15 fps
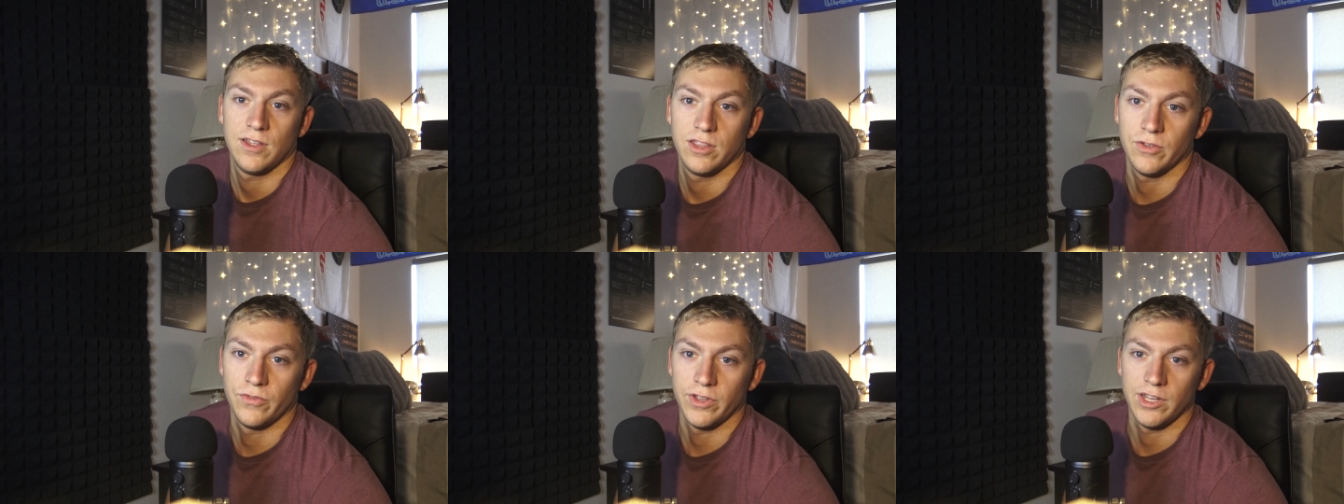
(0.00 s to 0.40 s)

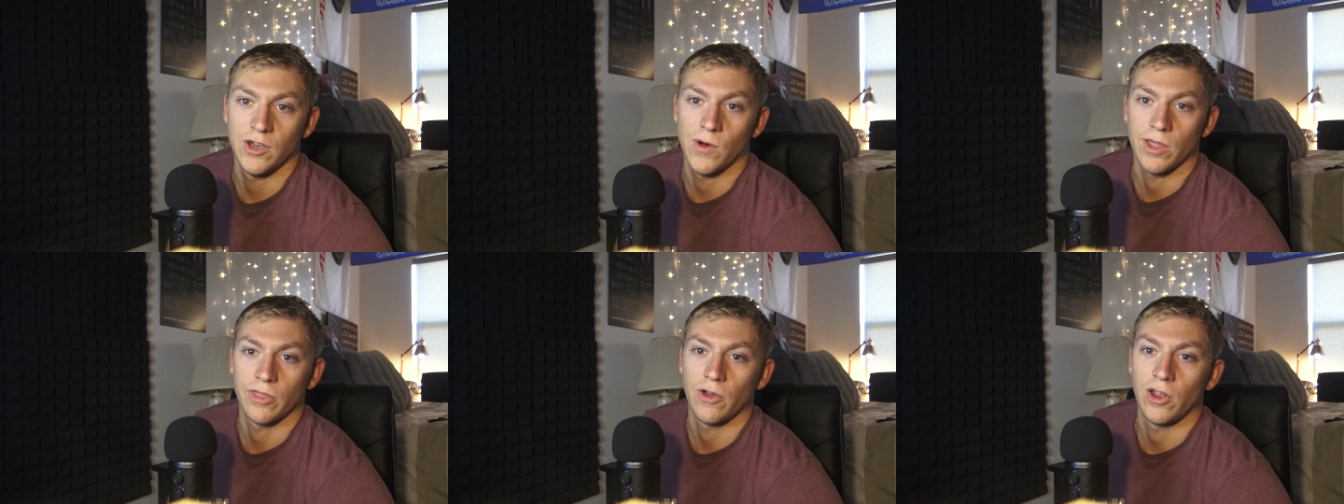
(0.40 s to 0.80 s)
the
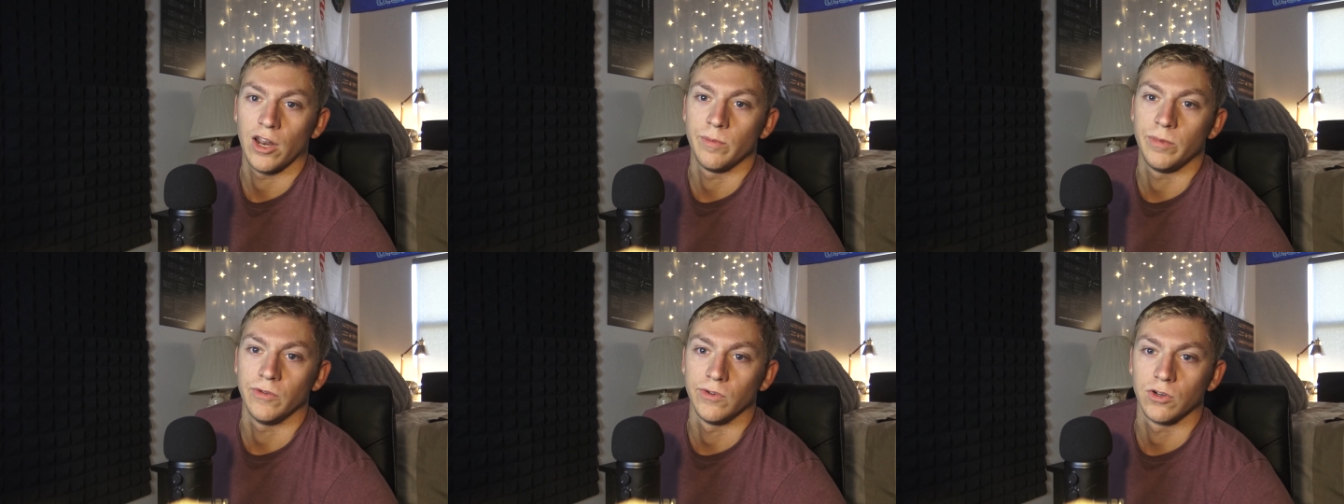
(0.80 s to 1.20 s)
video I thought
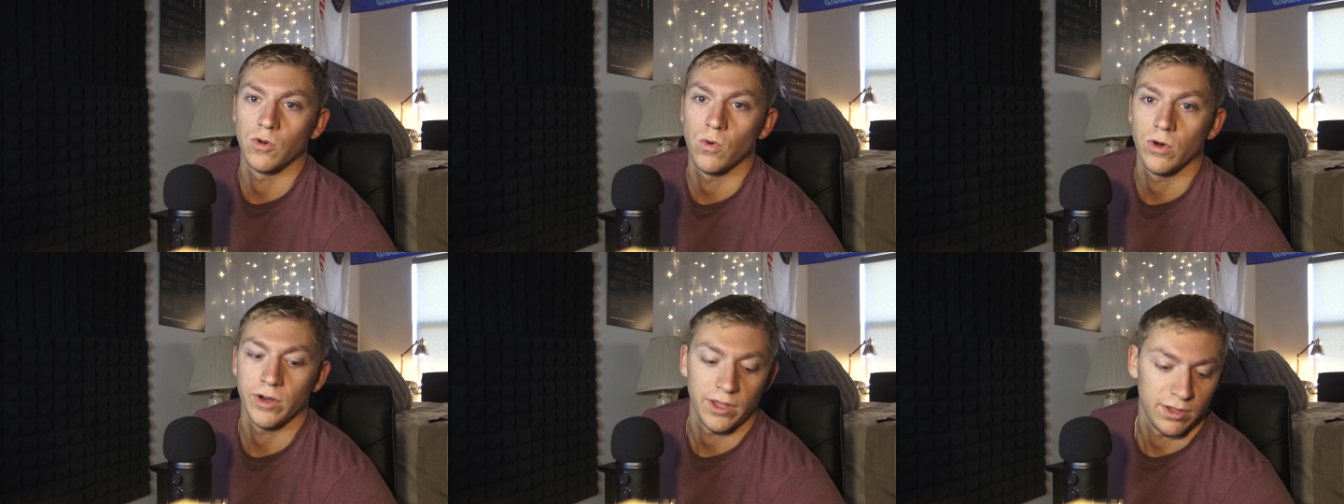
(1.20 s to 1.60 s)
I'd be
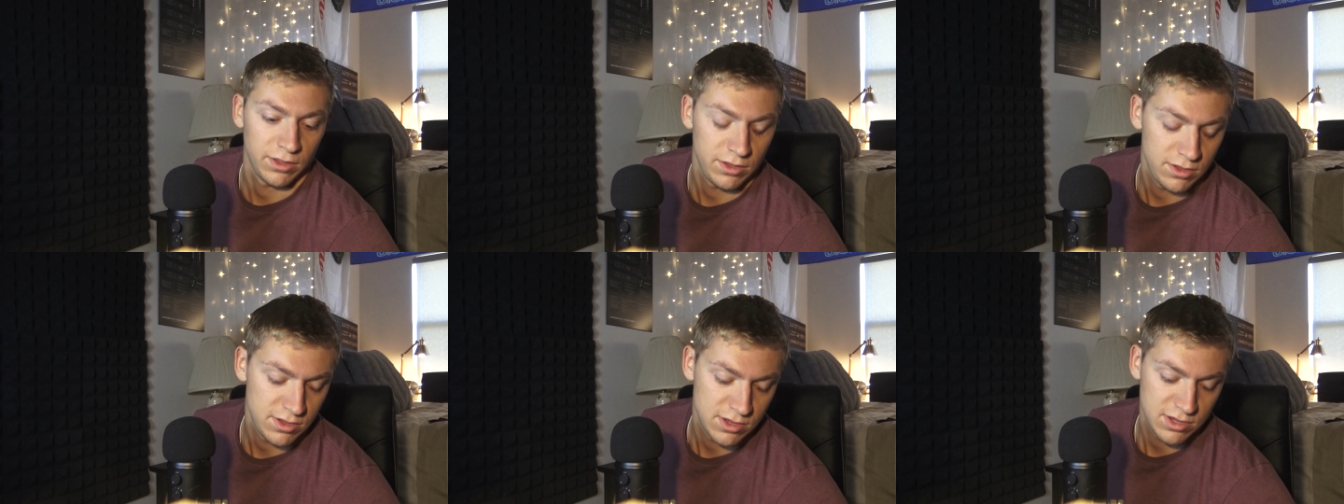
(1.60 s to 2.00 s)
recording
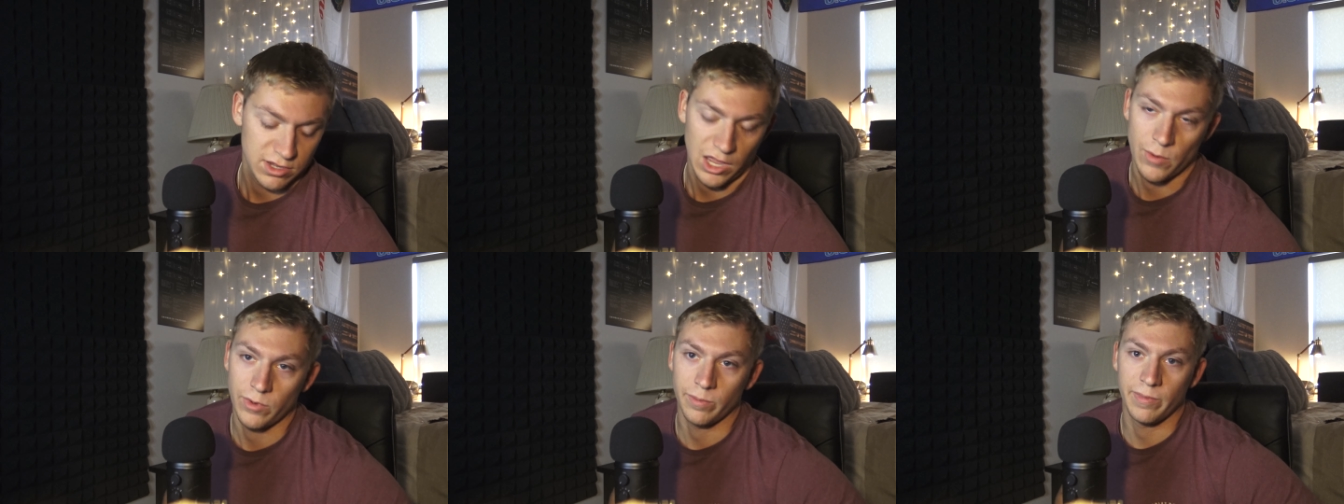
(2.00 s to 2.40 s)

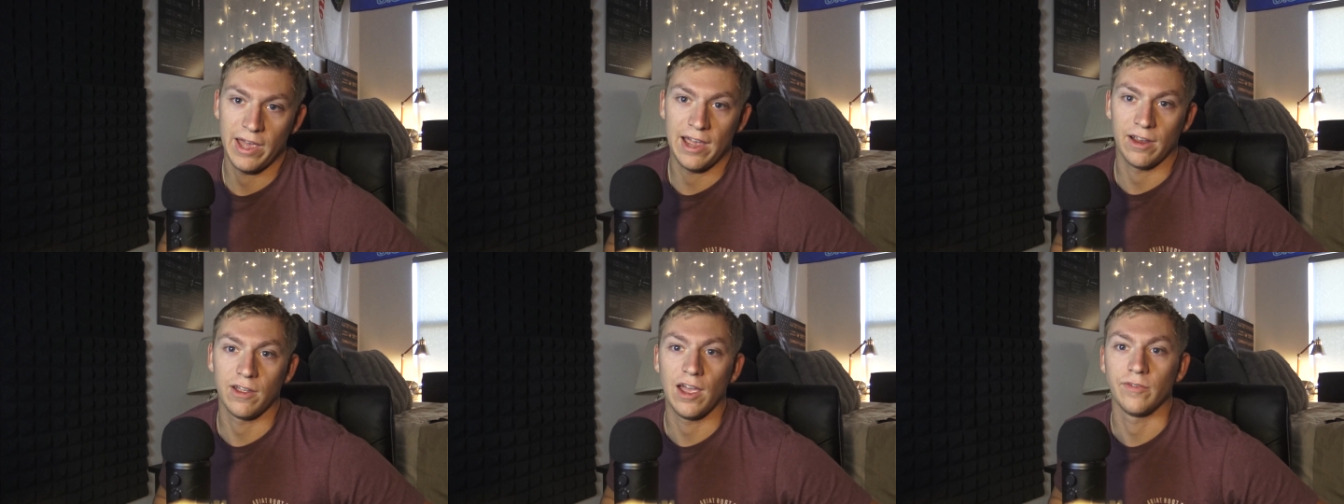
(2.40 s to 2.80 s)
coming
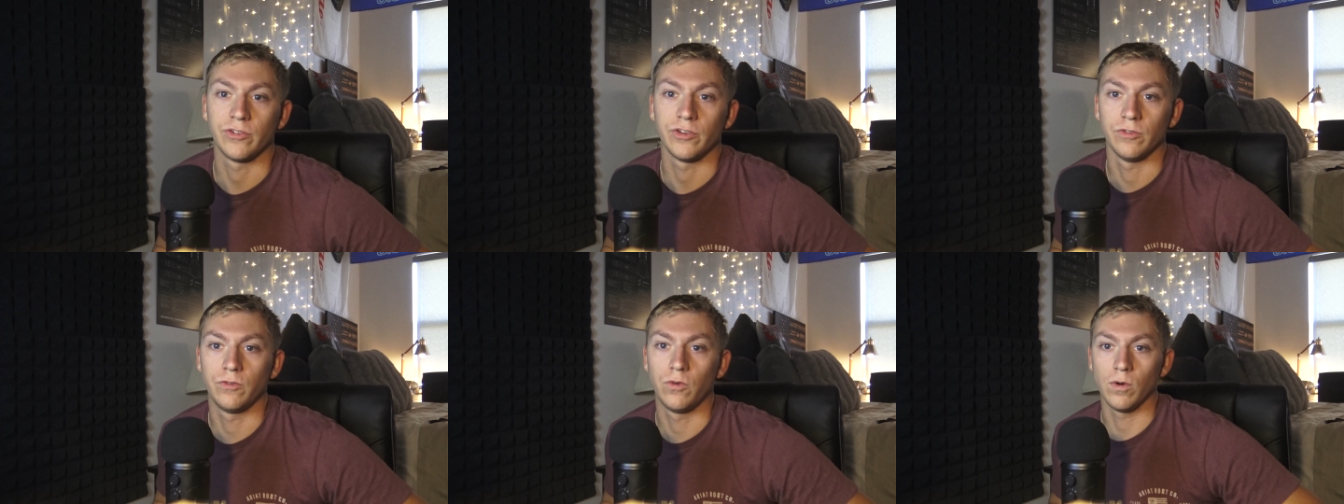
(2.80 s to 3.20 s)
back
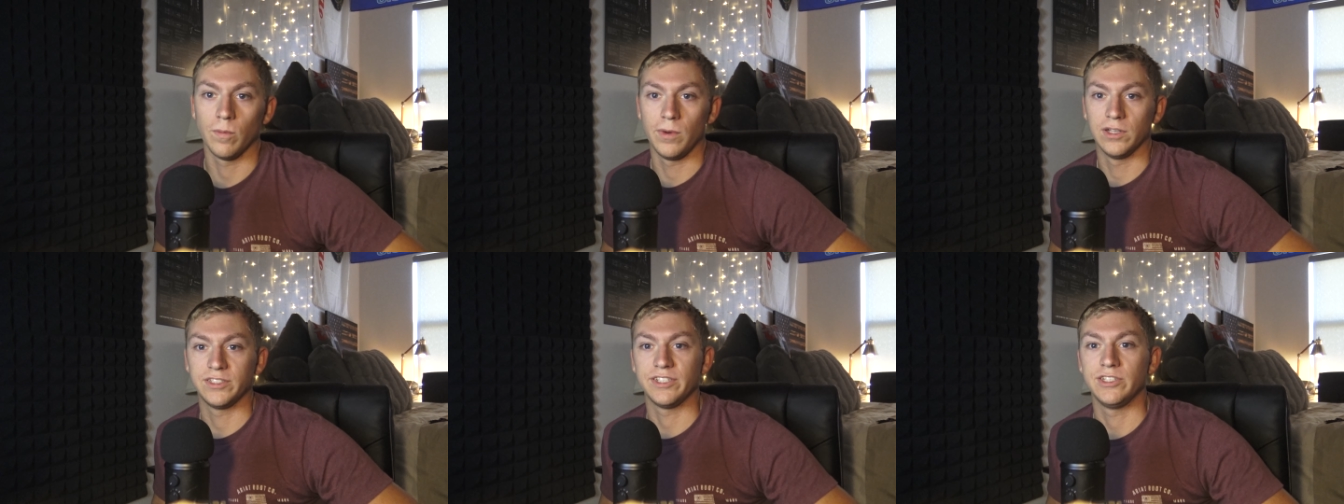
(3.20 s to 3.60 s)
after four
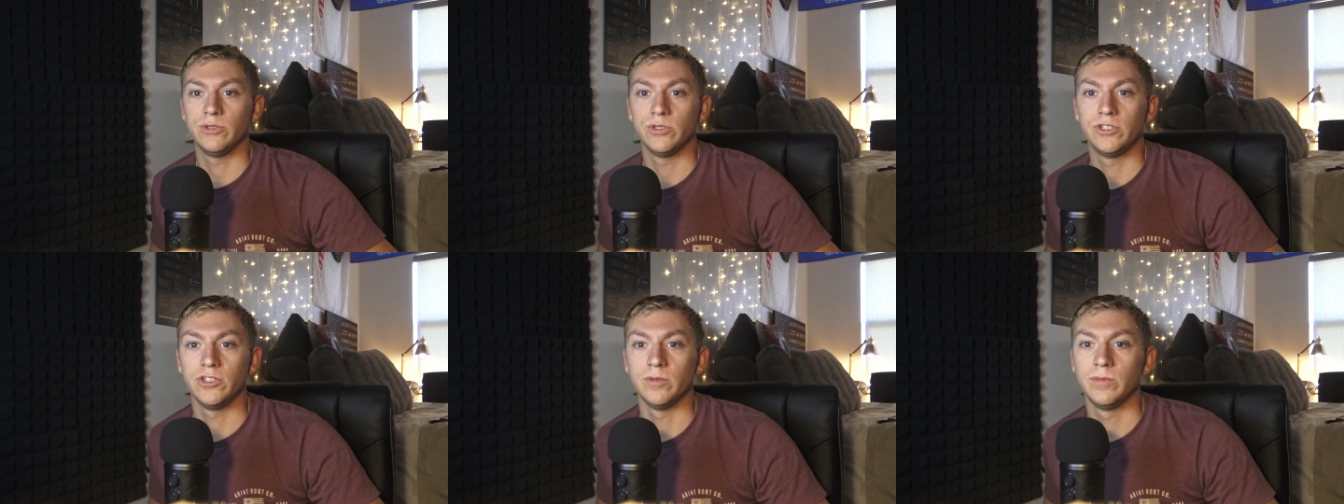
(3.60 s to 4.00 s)
months of
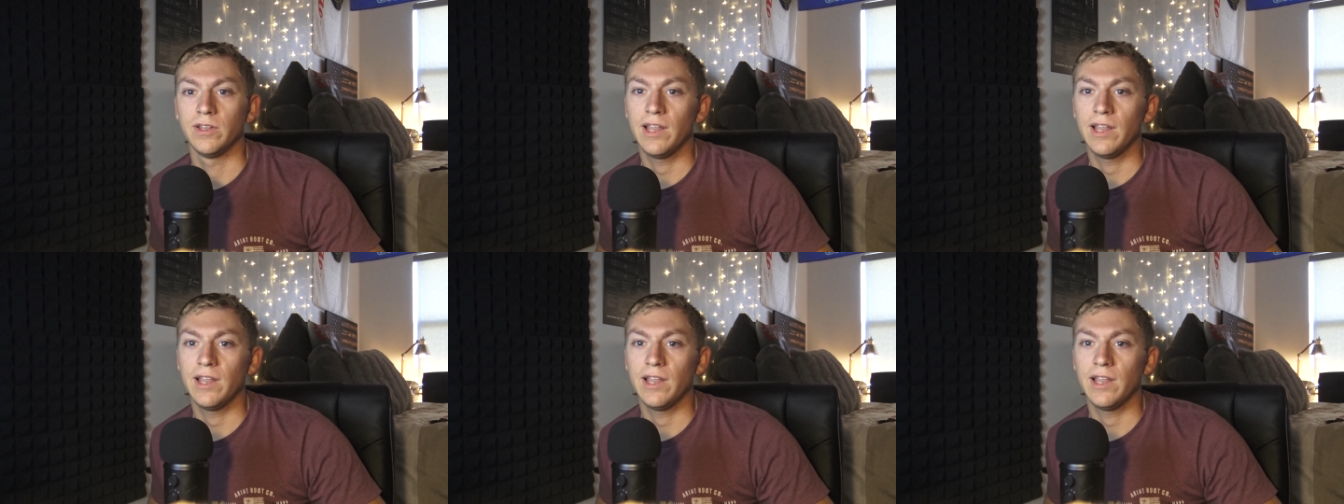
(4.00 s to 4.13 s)
YouTube.